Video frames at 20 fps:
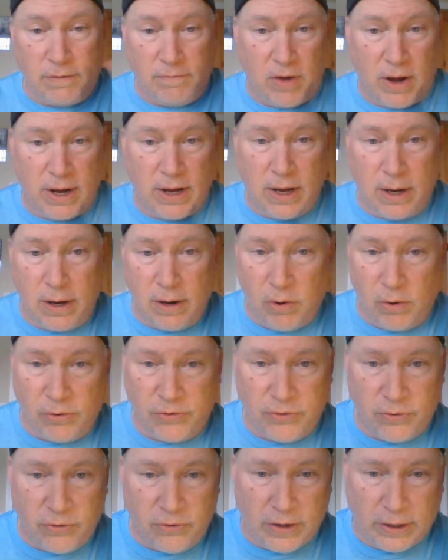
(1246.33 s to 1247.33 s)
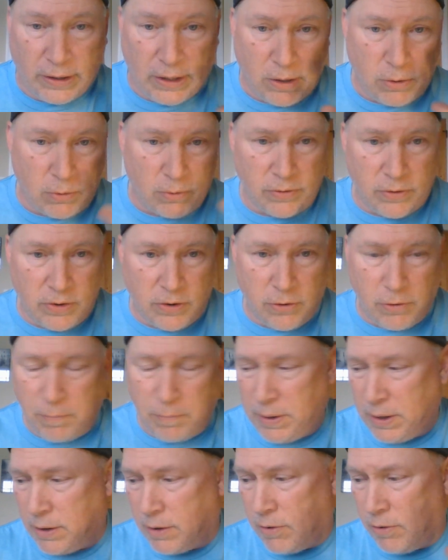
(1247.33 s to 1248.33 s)
Viking cultures, like the Northern
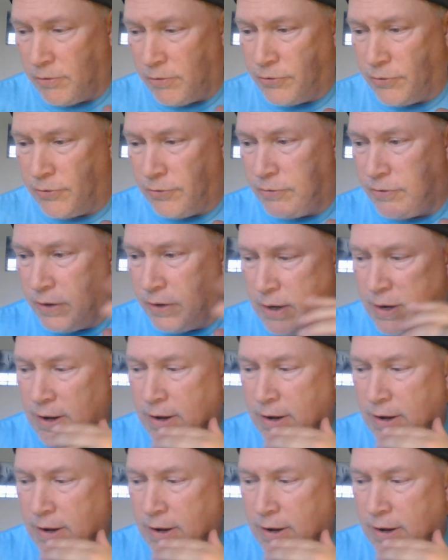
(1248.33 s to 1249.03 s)
European cultures,